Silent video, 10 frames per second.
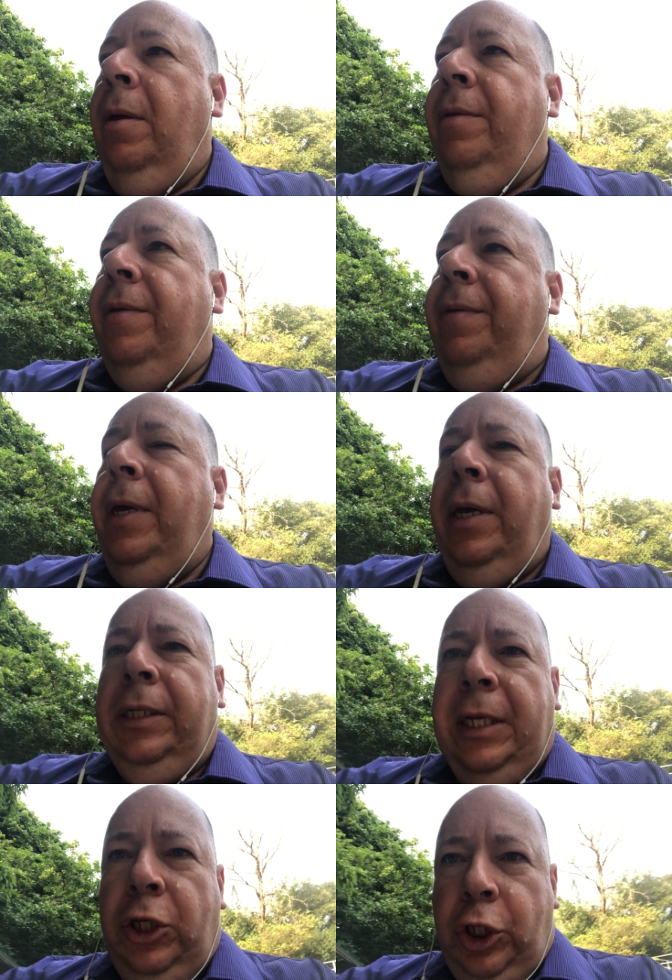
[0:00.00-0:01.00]
the thing
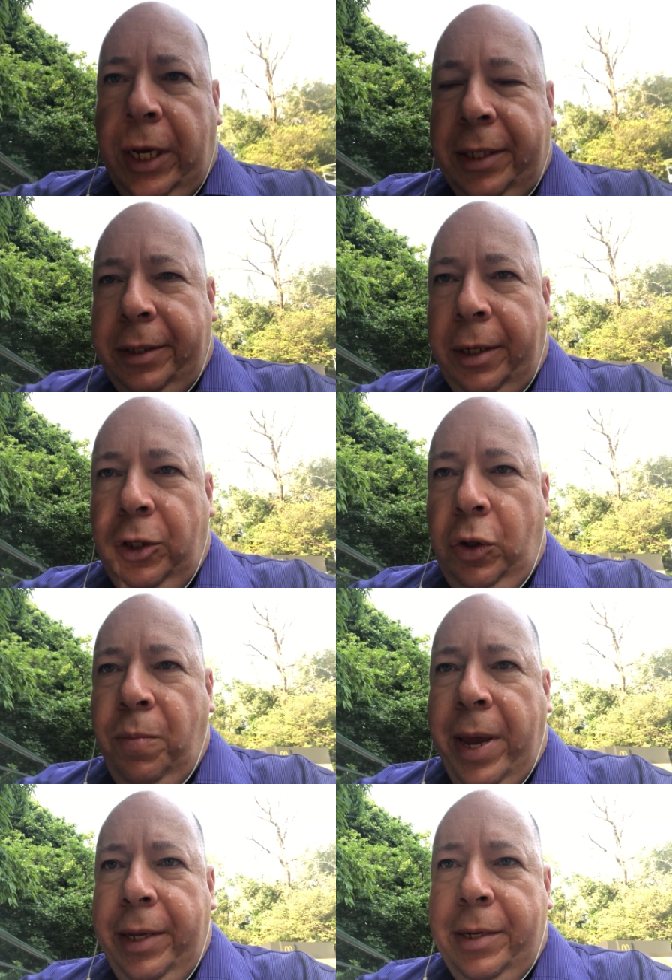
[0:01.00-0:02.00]
is that Justin, to
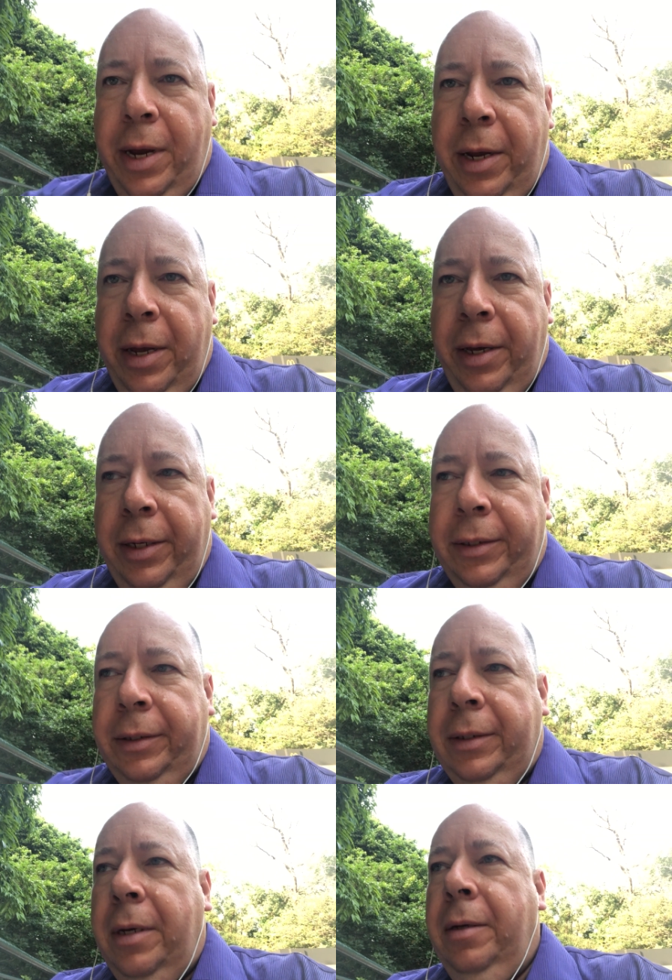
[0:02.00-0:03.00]
maintain
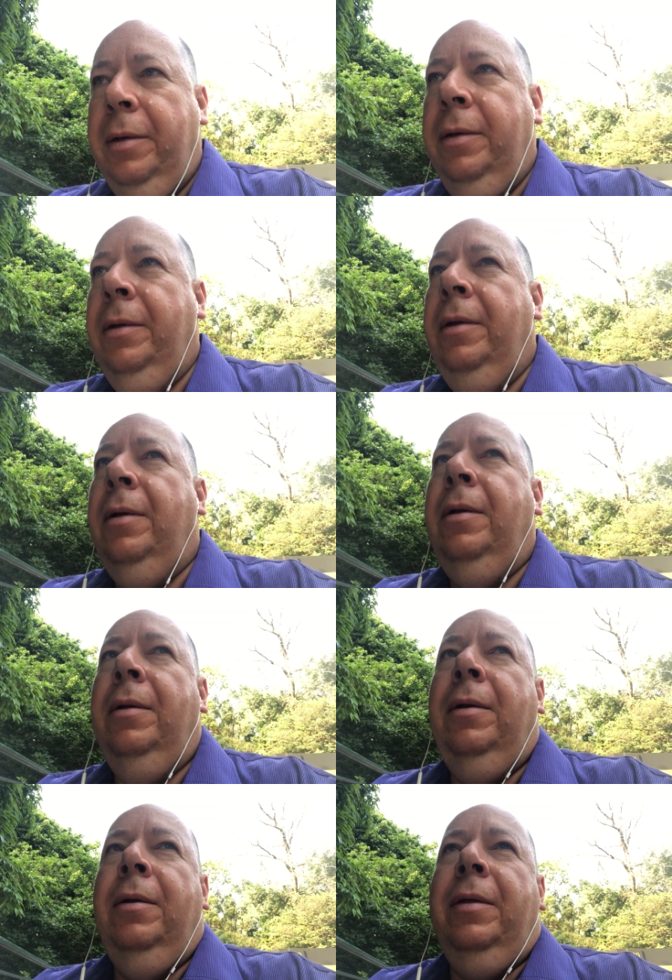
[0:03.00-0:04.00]
his,
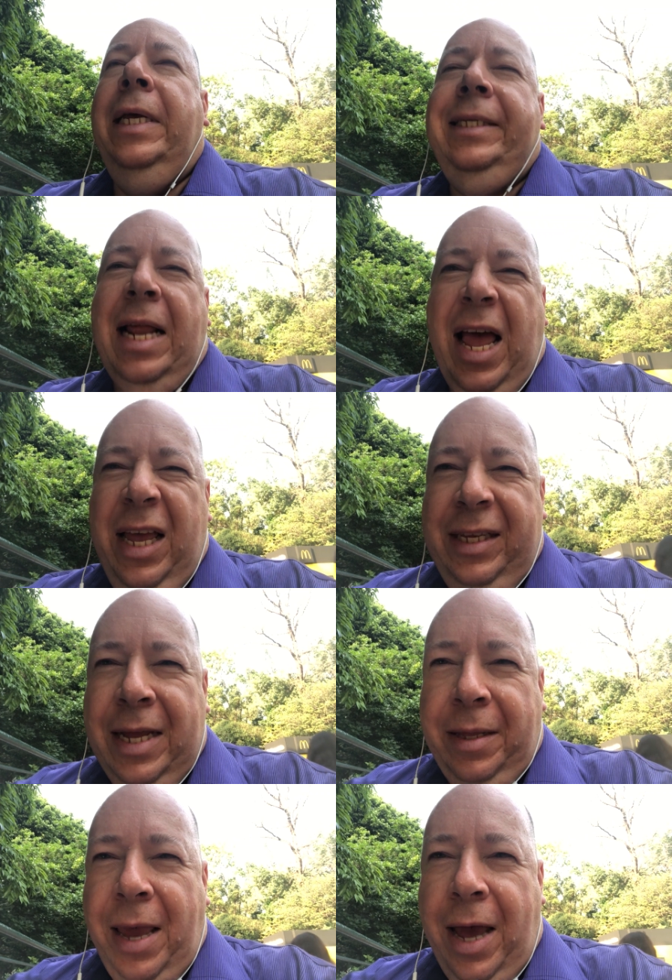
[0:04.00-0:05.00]
it's
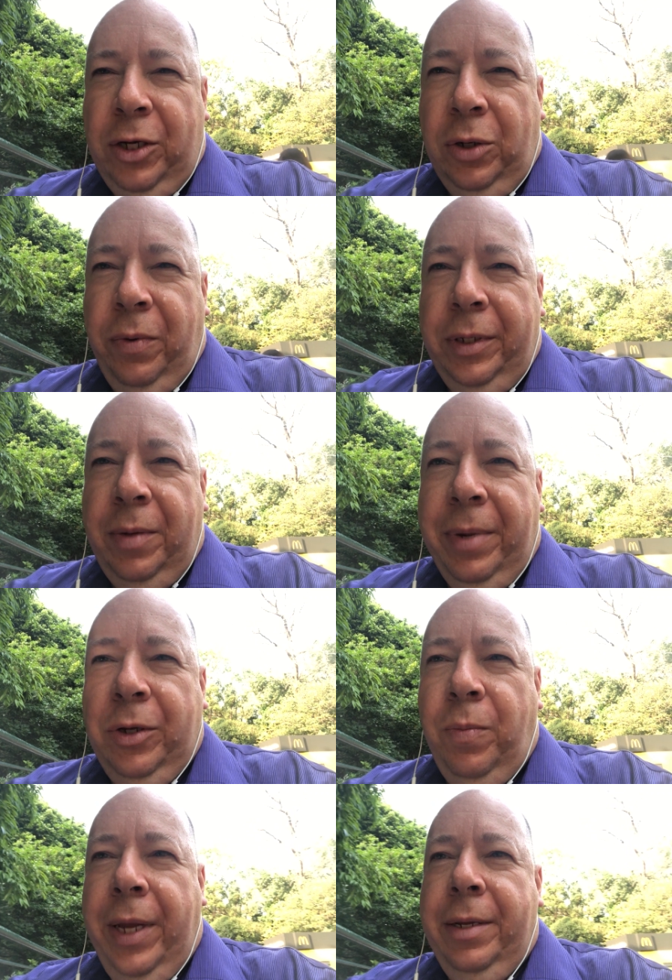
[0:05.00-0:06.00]
not the actual reason, but
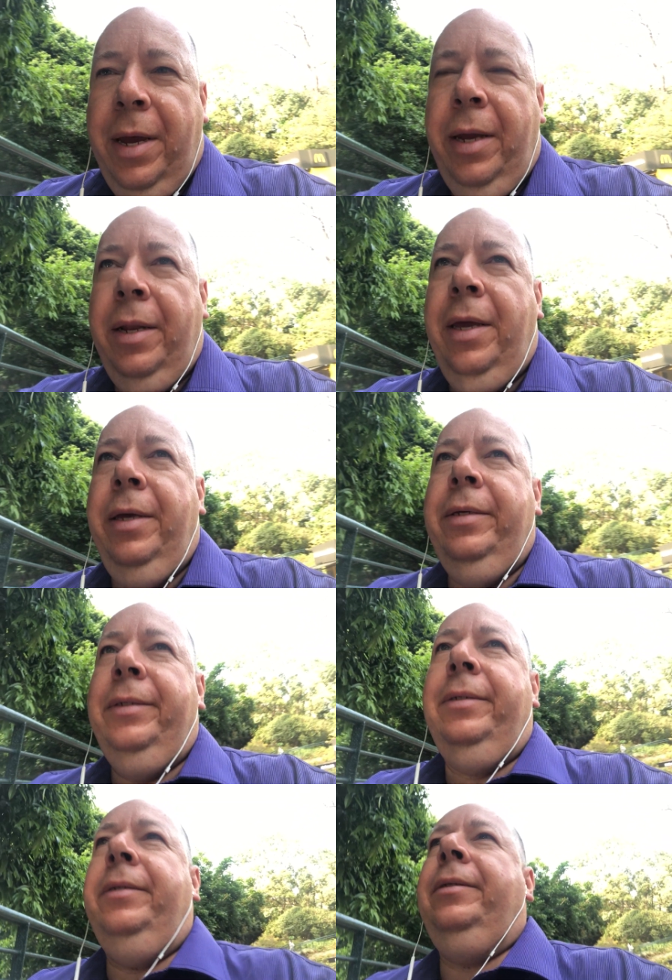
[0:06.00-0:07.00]
to maintain his
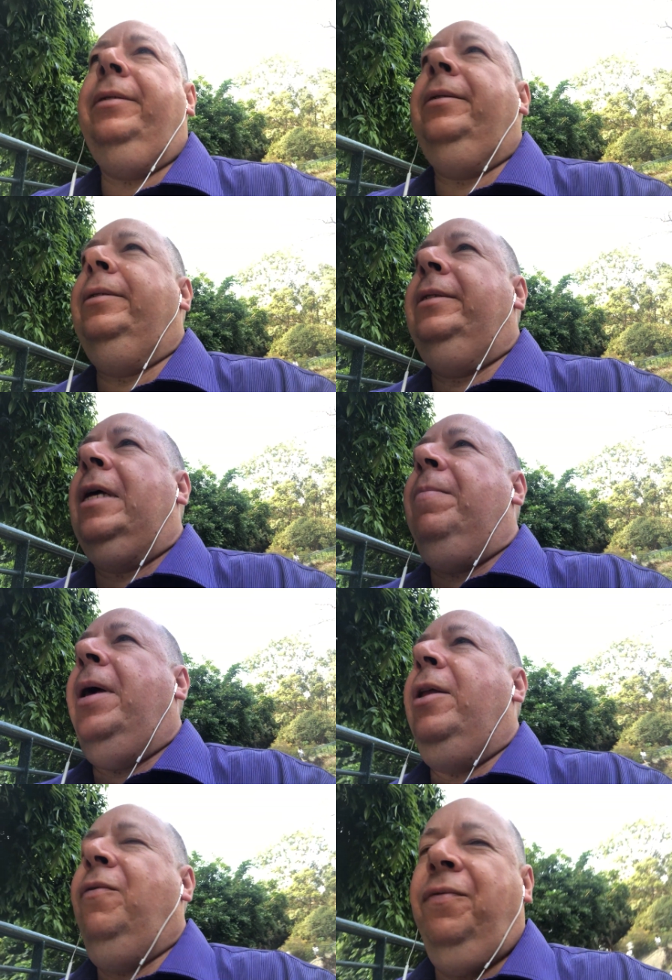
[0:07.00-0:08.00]
some
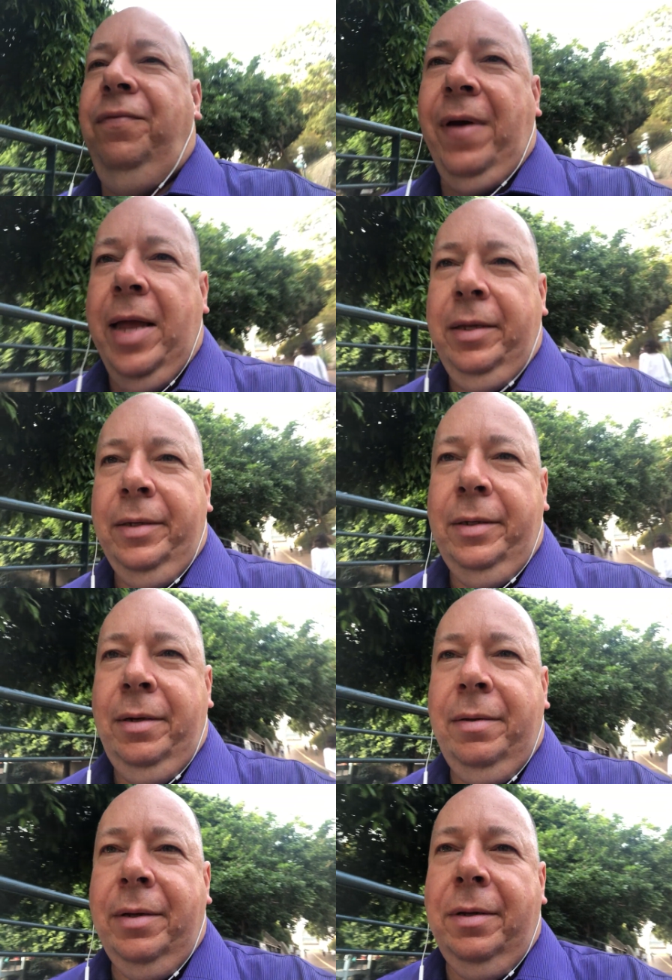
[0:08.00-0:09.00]
kind of
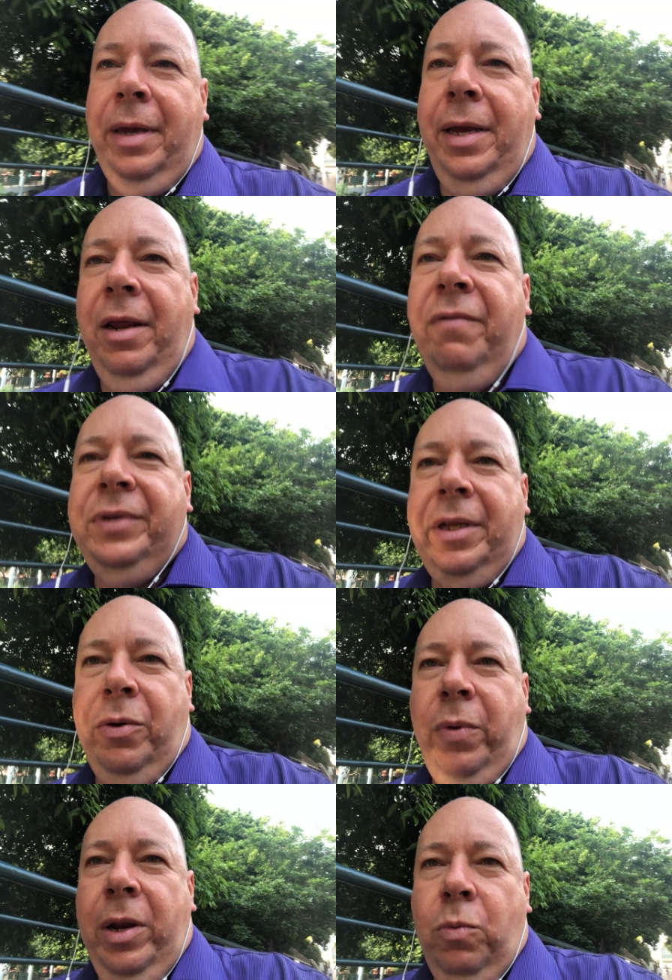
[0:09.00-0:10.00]
fantasy that he lives in
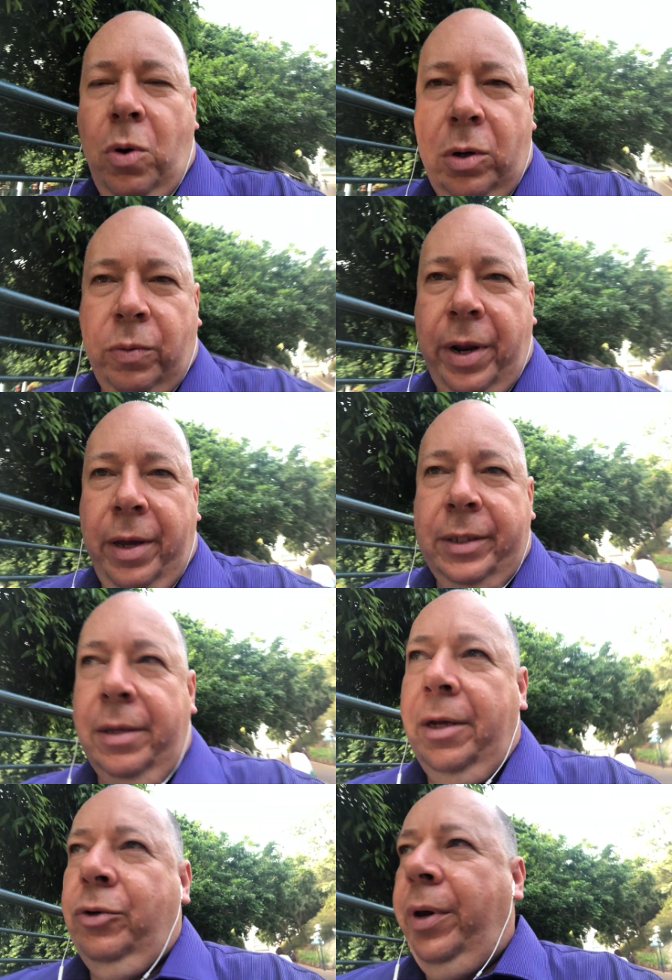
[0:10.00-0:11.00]
the real world when he is
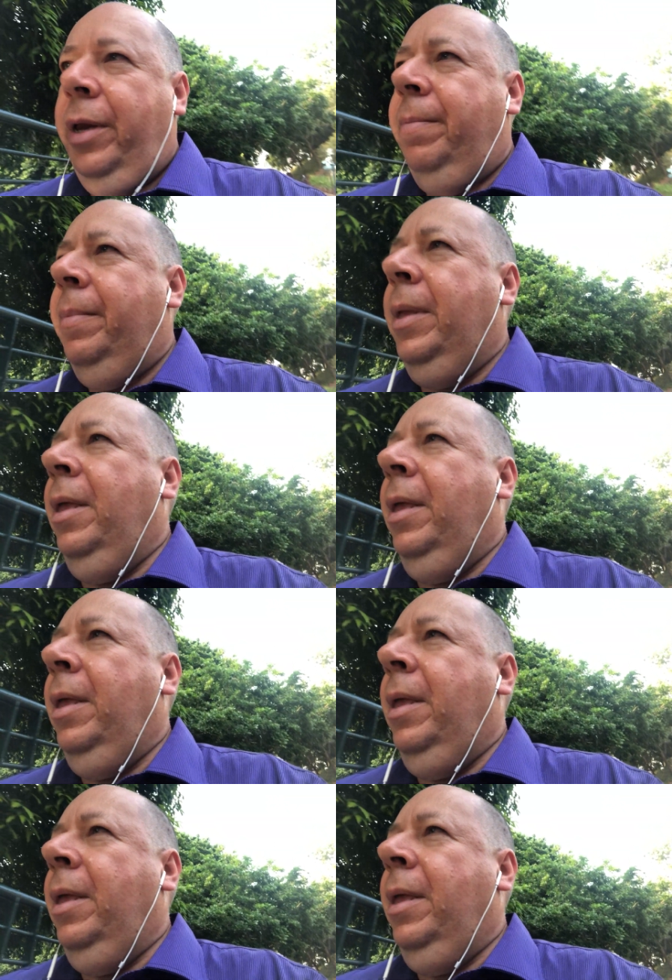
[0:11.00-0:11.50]
in a dream,